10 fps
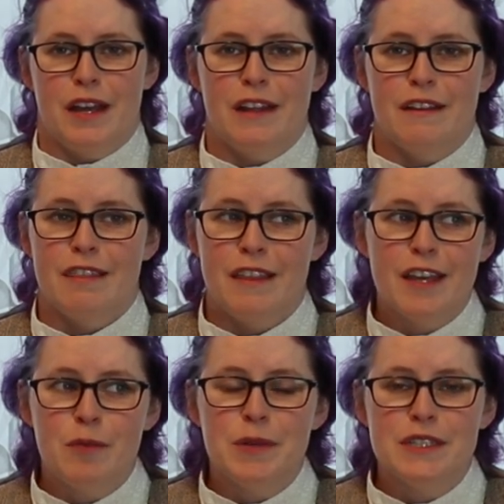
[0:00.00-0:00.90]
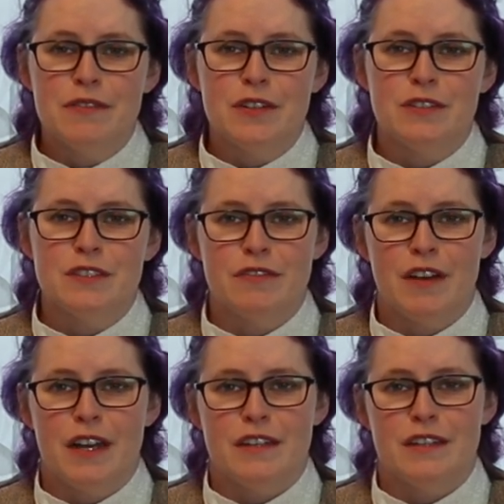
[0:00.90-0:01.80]
and they can be difficult to
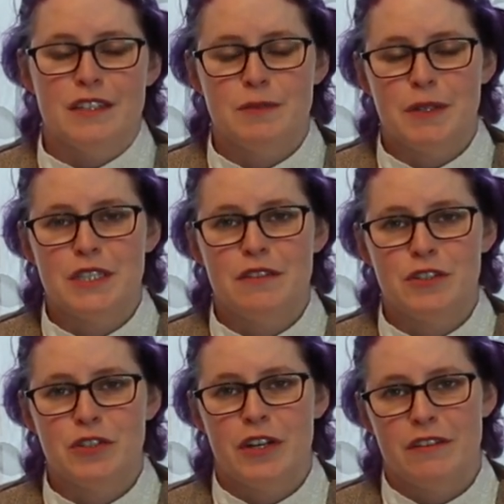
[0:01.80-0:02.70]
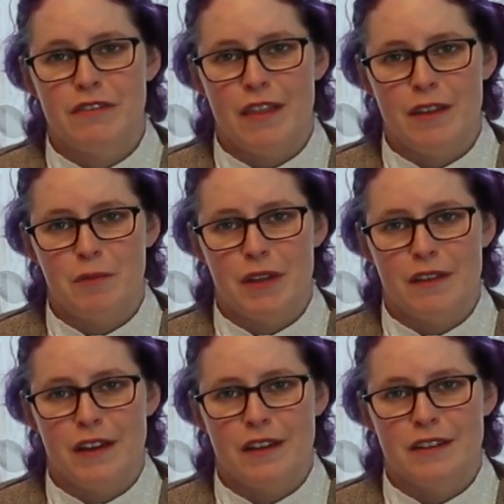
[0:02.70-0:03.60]
find, especially if you're trying to vet them
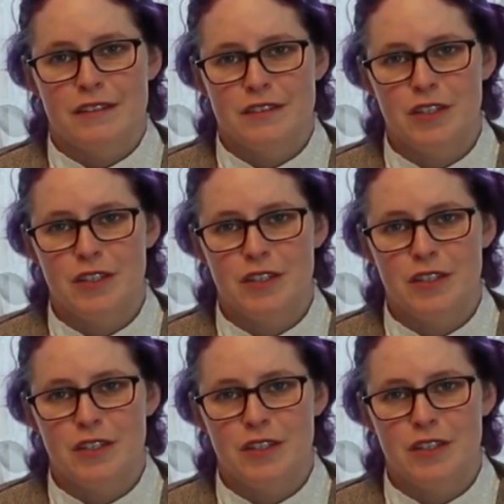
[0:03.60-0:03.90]
online.